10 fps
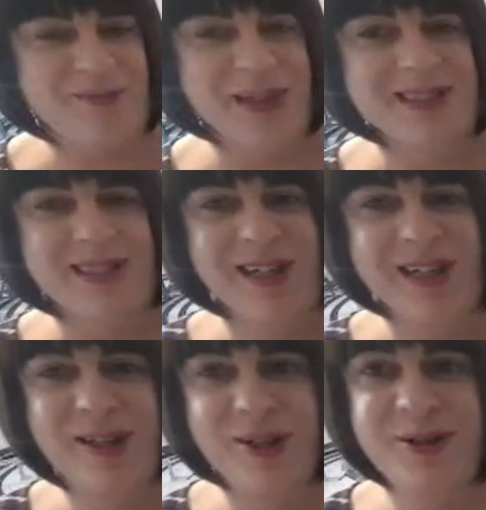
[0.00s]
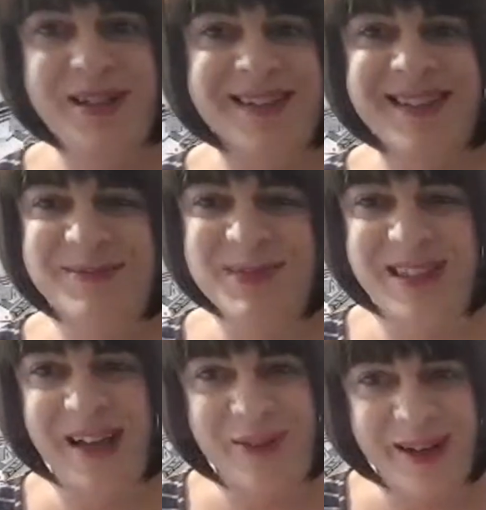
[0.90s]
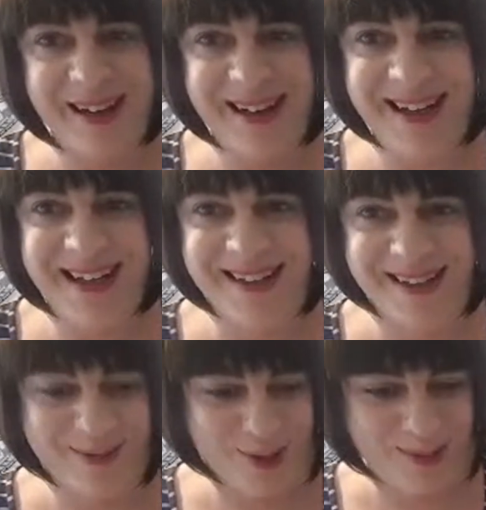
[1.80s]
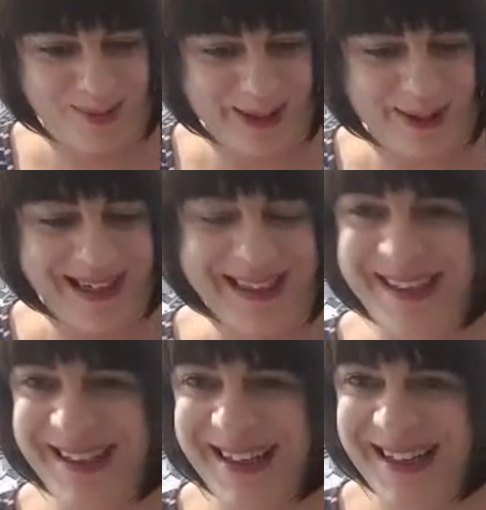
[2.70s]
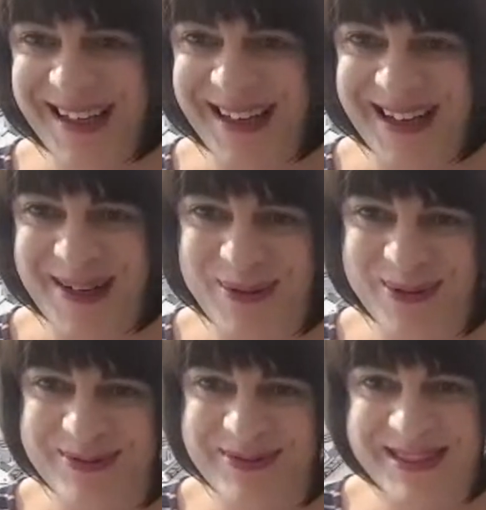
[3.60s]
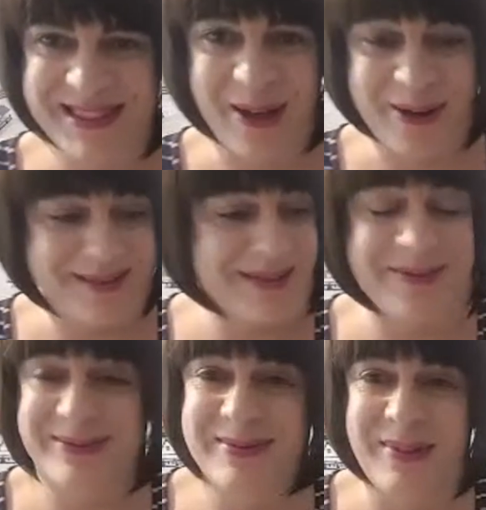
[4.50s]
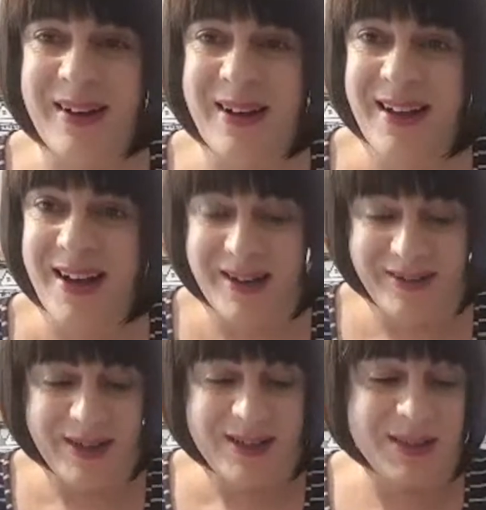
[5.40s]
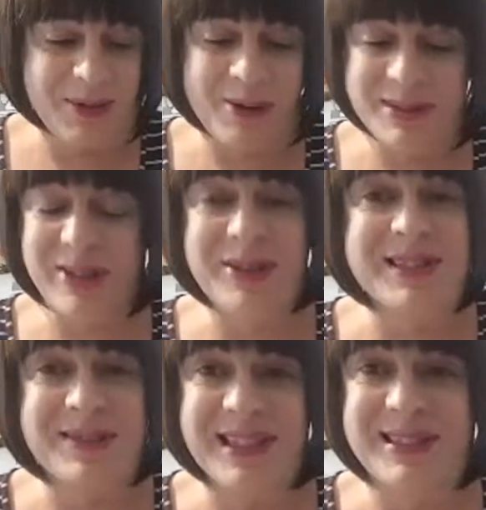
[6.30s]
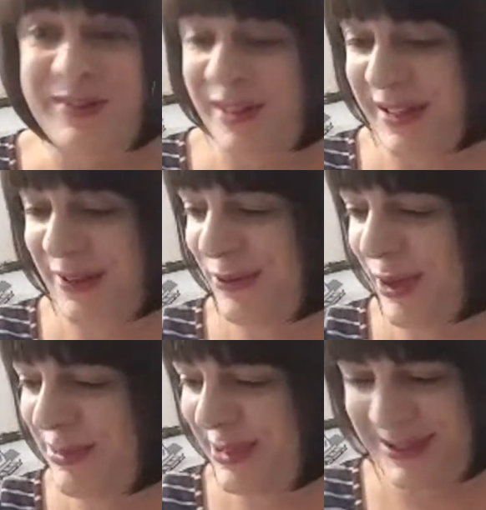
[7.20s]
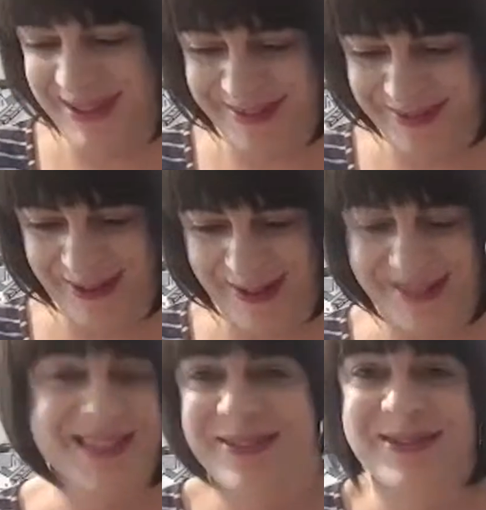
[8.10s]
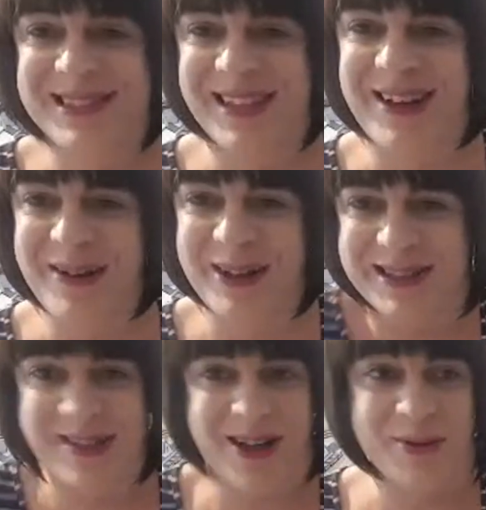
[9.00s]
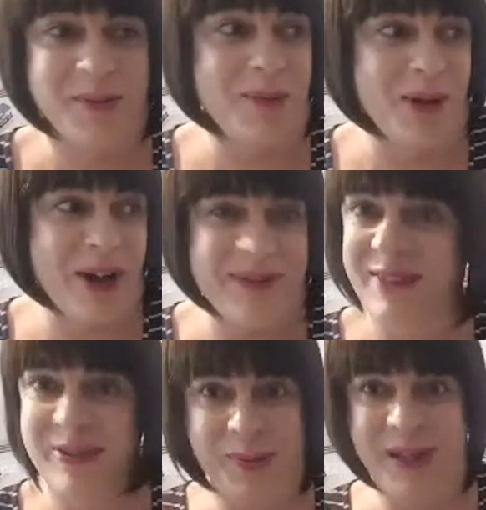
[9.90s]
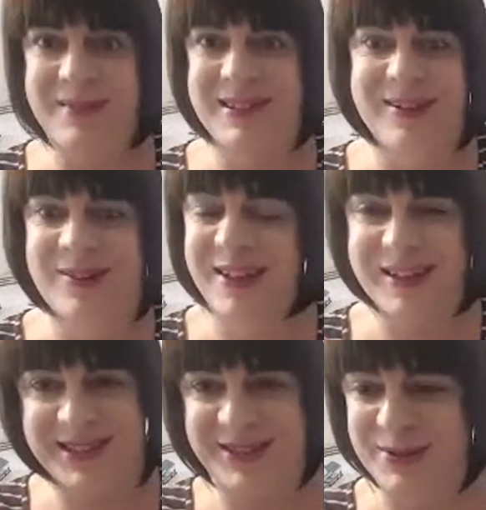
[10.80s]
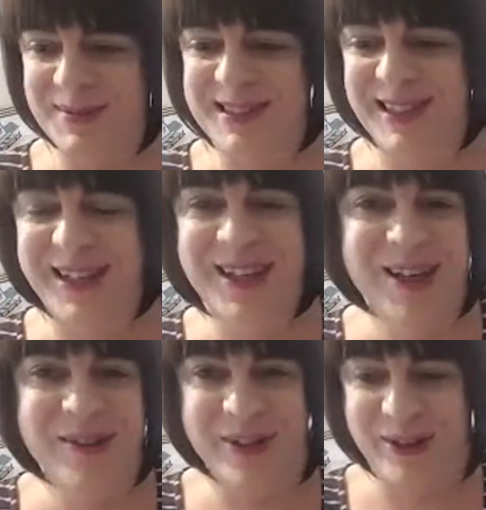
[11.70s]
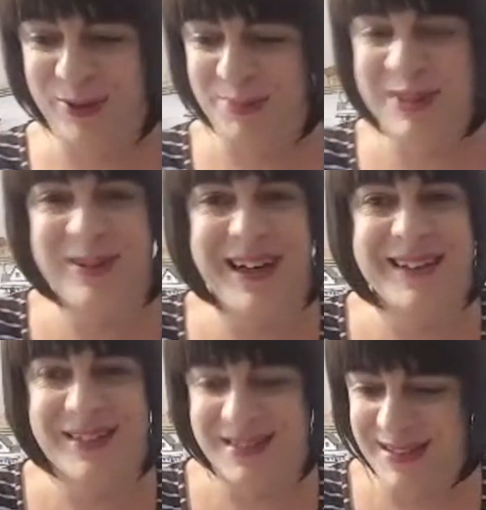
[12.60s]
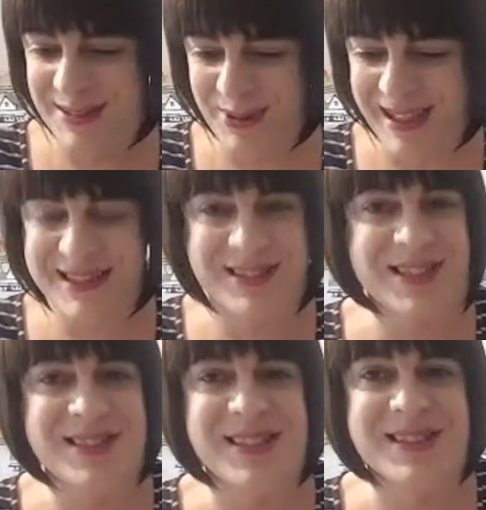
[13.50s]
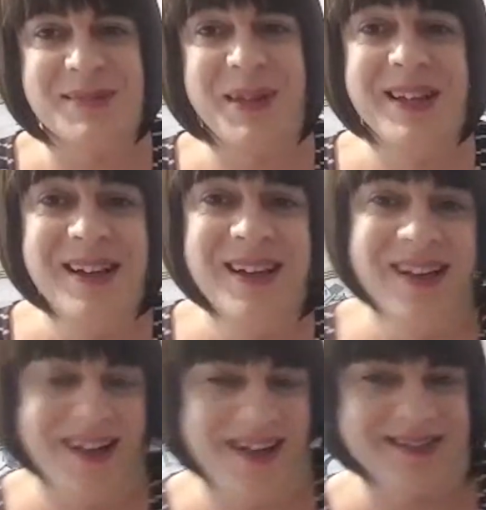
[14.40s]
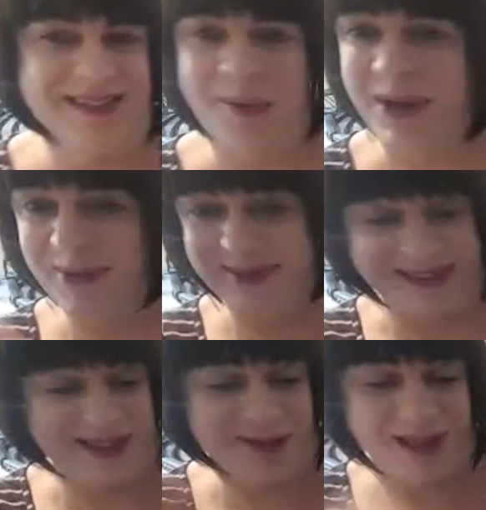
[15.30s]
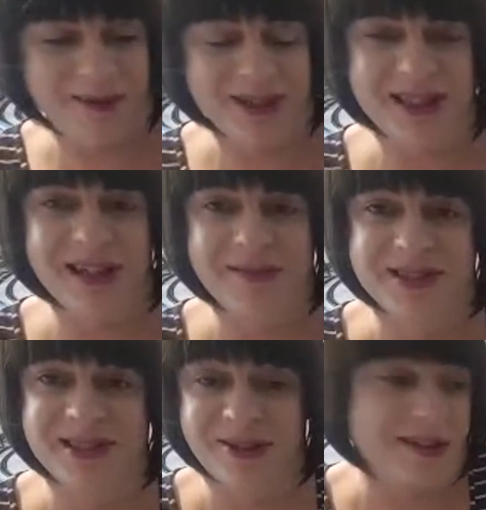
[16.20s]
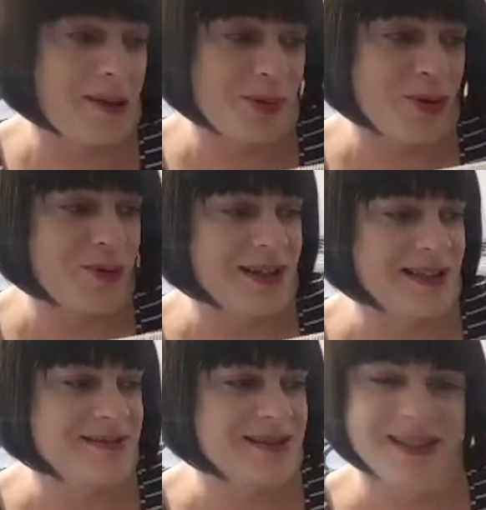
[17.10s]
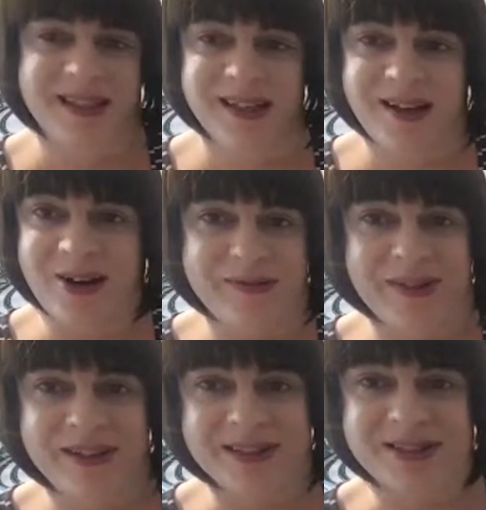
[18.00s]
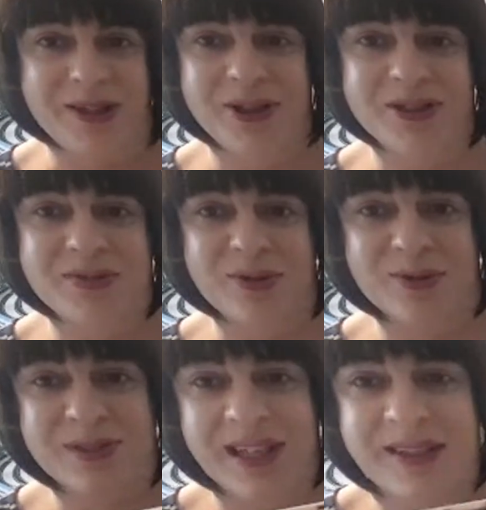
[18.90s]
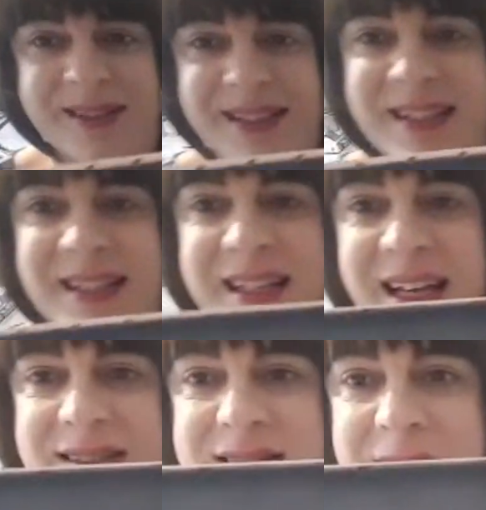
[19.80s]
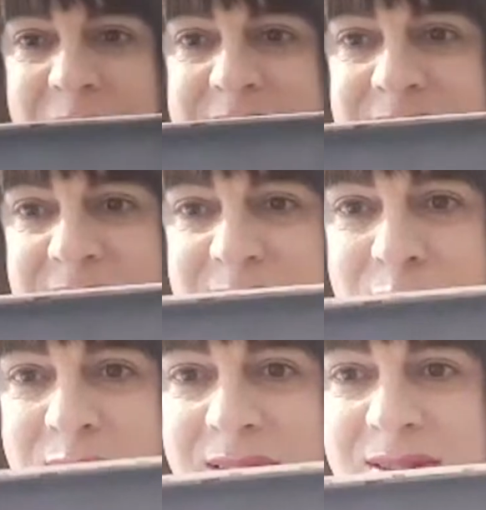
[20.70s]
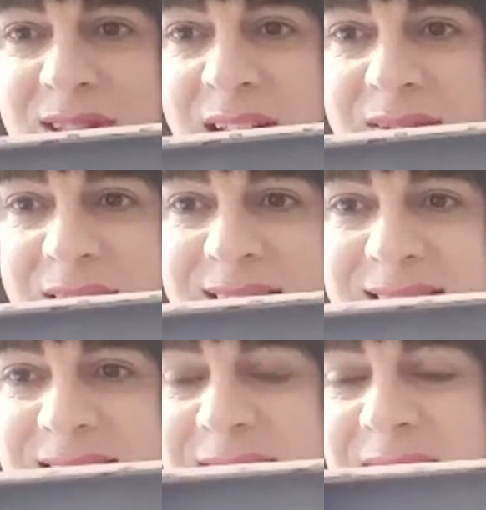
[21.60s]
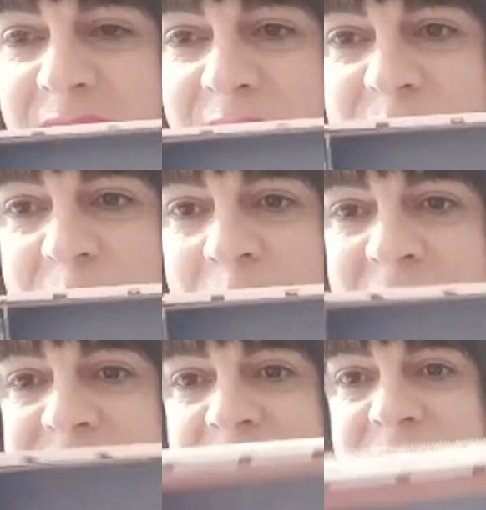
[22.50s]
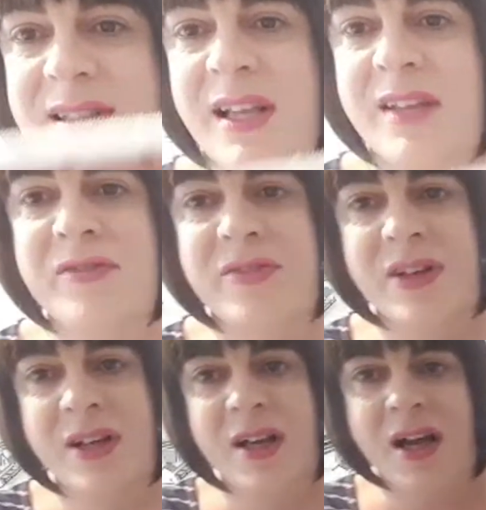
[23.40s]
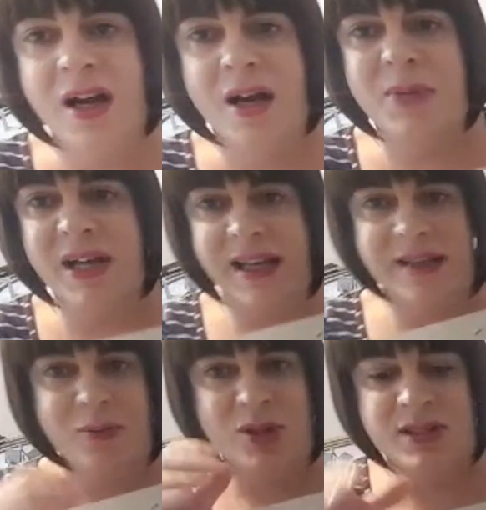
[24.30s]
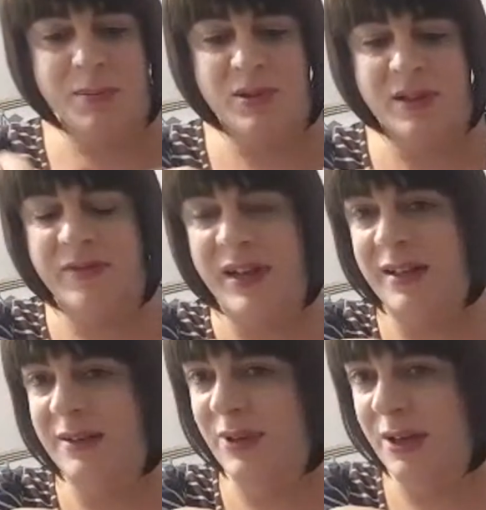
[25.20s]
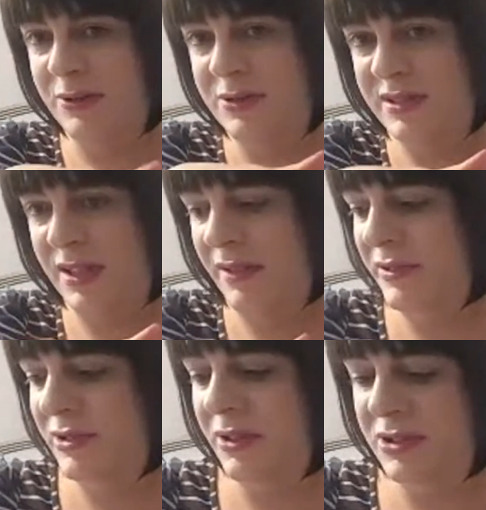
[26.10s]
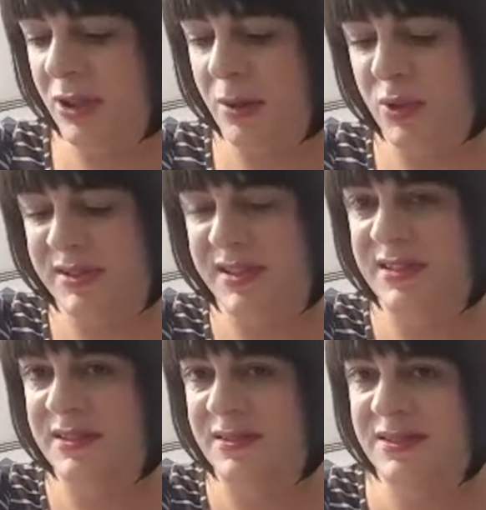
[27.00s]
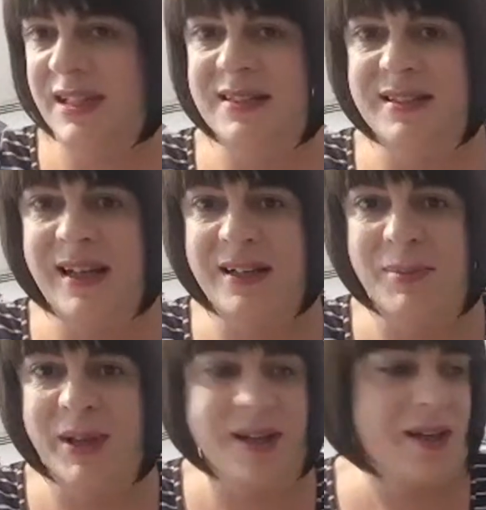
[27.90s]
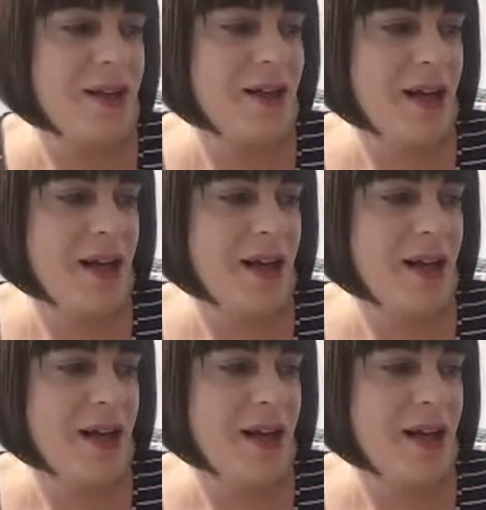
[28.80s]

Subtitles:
basically glue gunned them together, a la Rob McCrane. So when I was doing this, I was actually thinking of Rob because obviously I just kind of remember. But whenever I pick up the glue gun, I just automatically think of Rob McCrane because he's the one that suggested it to me and come up and told me how much he loved his glue gun. And I bought one and I found it so useful. So yeah, so basically it's all glued together. It looks a bit messy underneath. But again, once I put the Fallow Road surface on the top, once this is sanded down a bit,